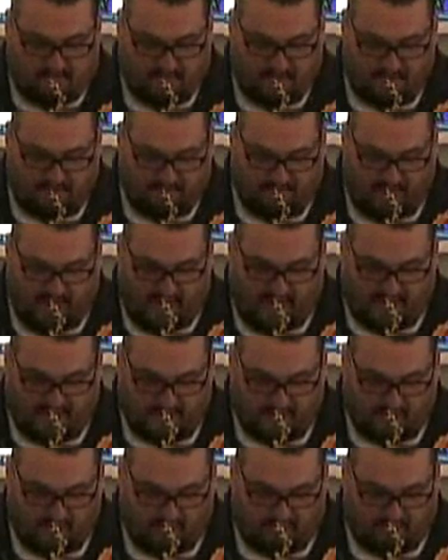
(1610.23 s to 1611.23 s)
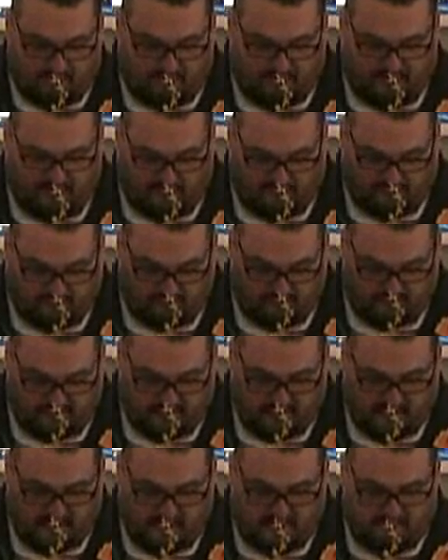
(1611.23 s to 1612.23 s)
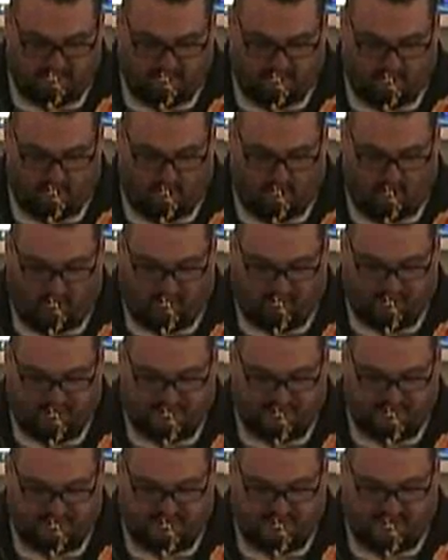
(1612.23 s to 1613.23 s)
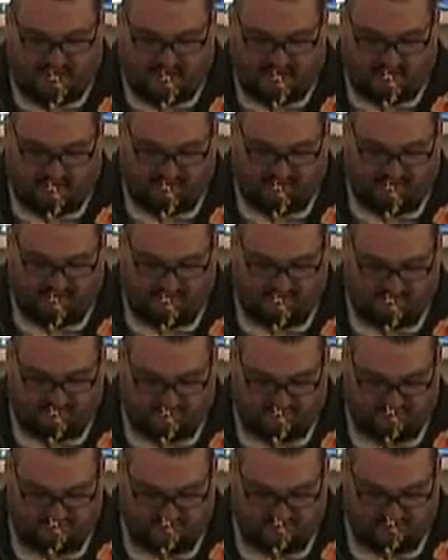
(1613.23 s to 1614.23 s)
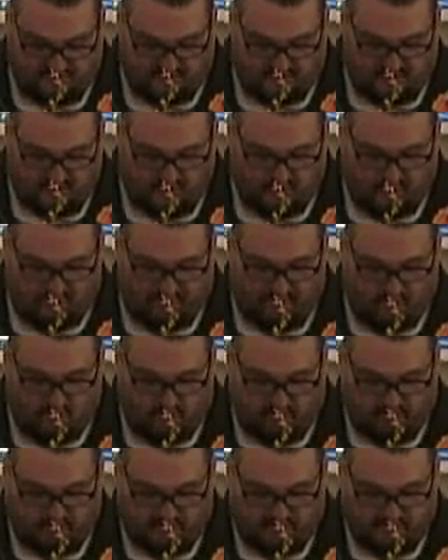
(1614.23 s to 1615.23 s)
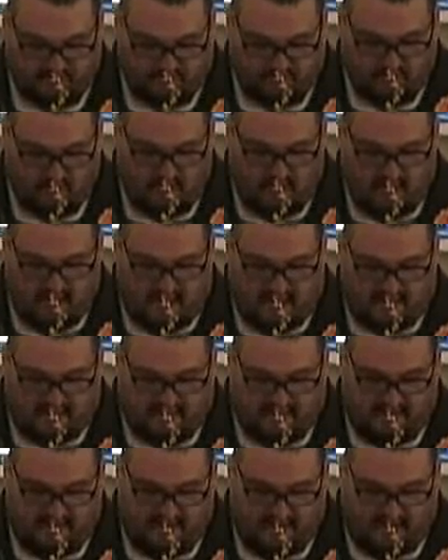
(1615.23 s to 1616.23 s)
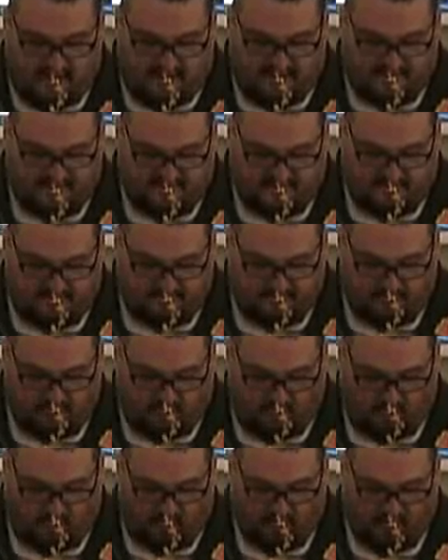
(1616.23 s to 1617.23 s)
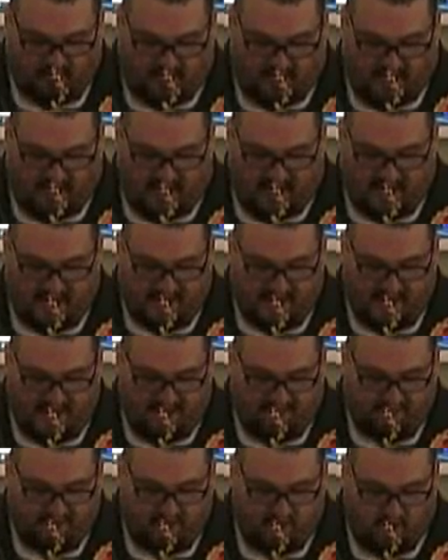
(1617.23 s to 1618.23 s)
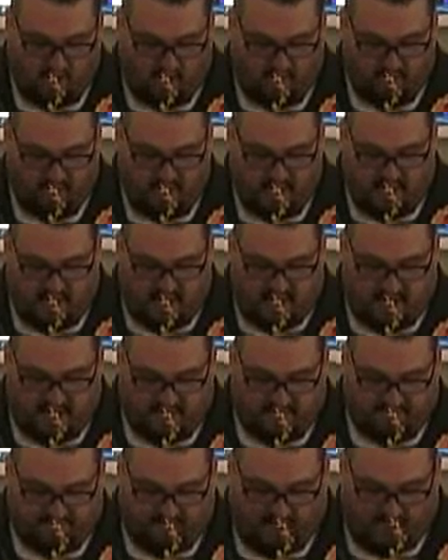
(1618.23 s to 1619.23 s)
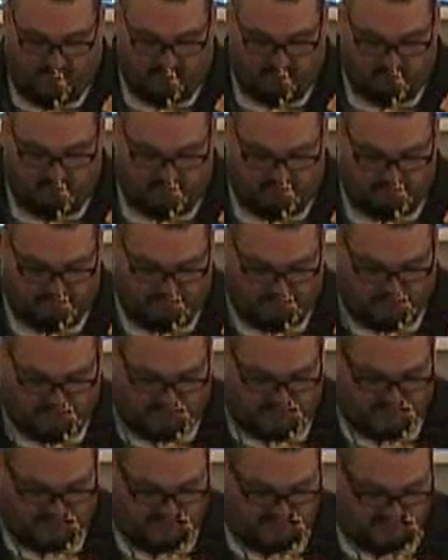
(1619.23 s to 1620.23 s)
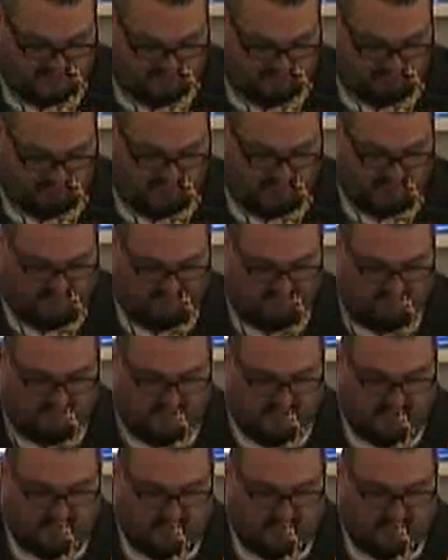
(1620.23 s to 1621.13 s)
but a body you have prepared for me. In burnt offerings and sacrifice for sin you have no pleasure. Then I said, Behold, I have come in the volume of the book it is written of